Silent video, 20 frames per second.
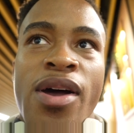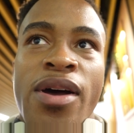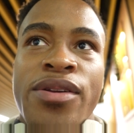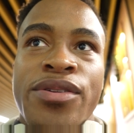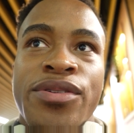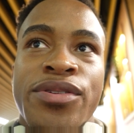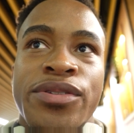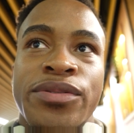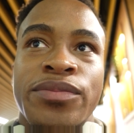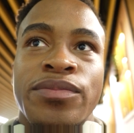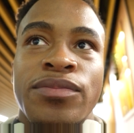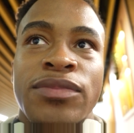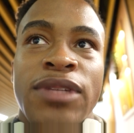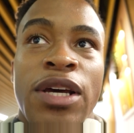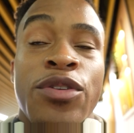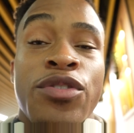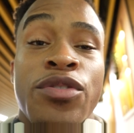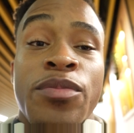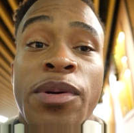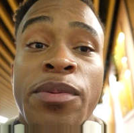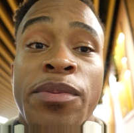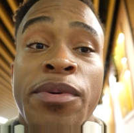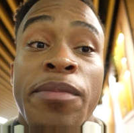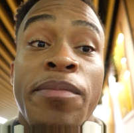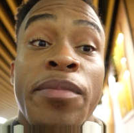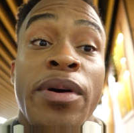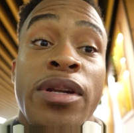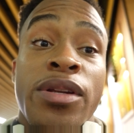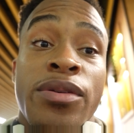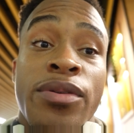I don't know. I don't remember.
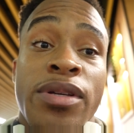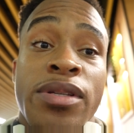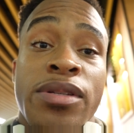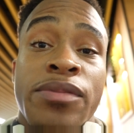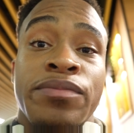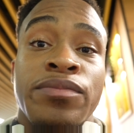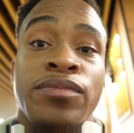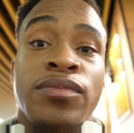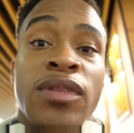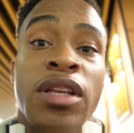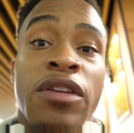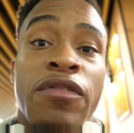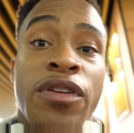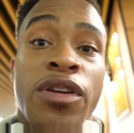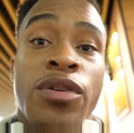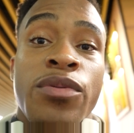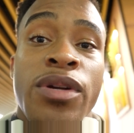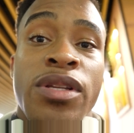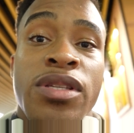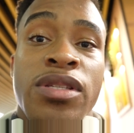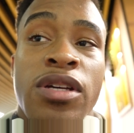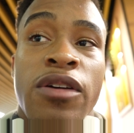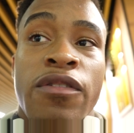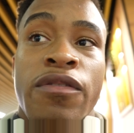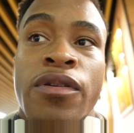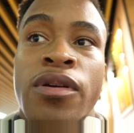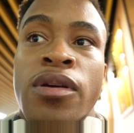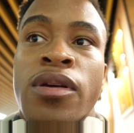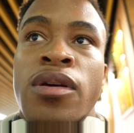But anyways, very weird stuff.